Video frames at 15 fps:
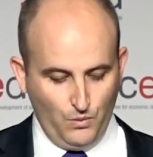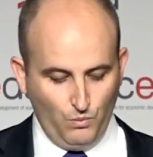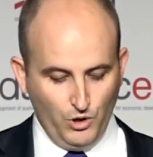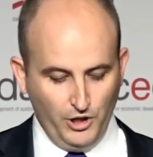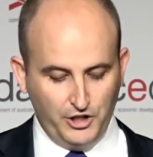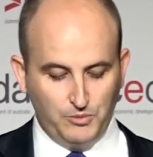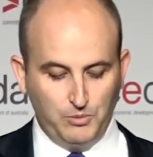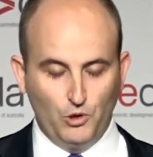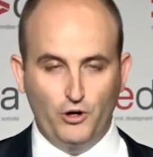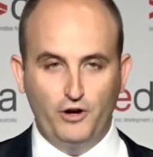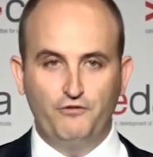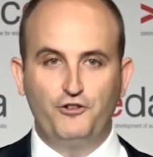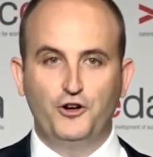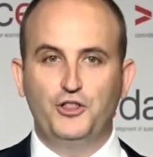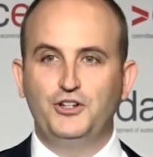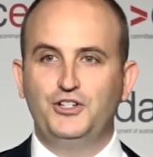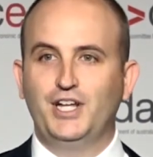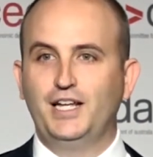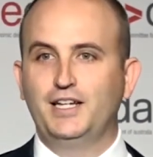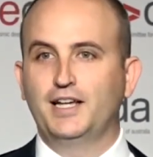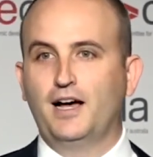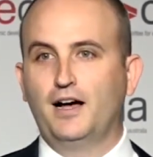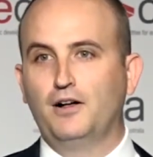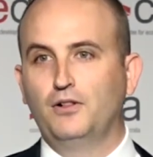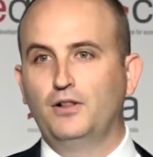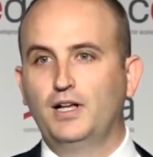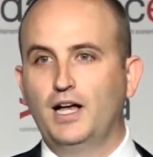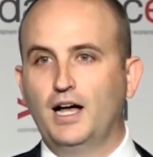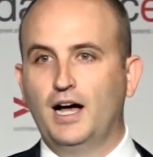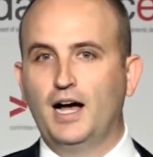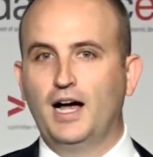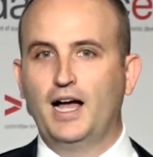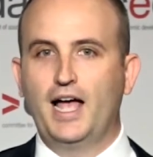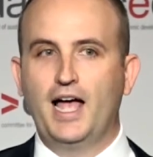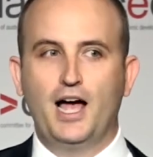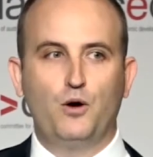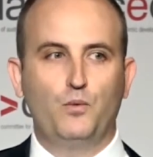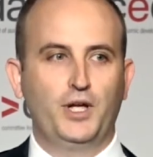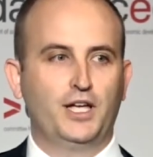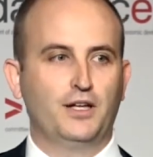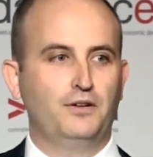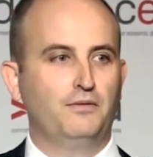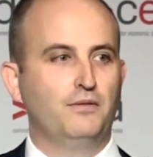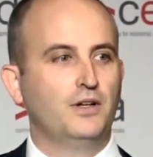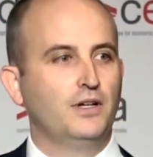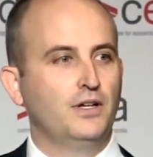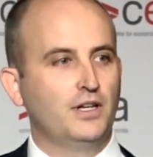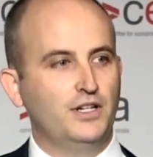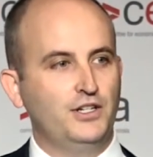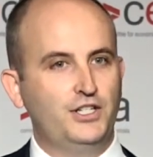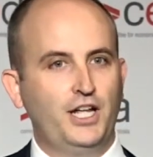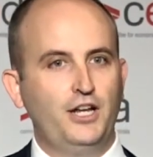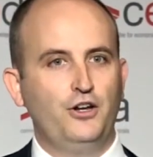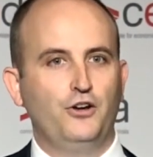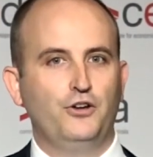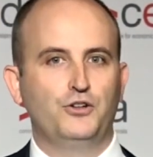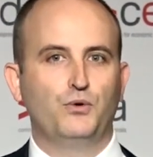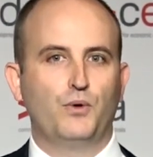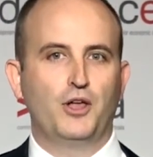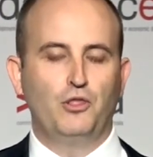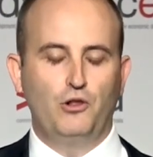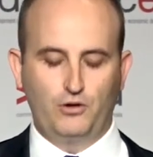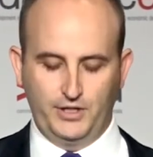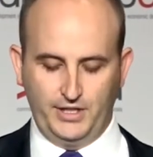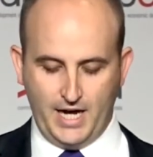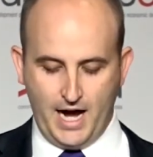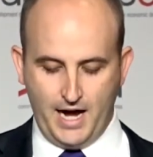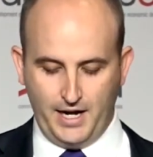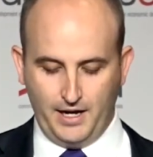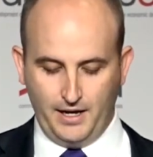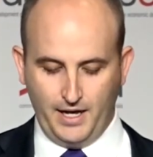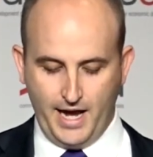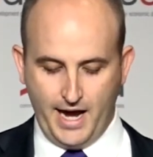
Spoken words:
we'll explore in further detail how we can continue to unlock data,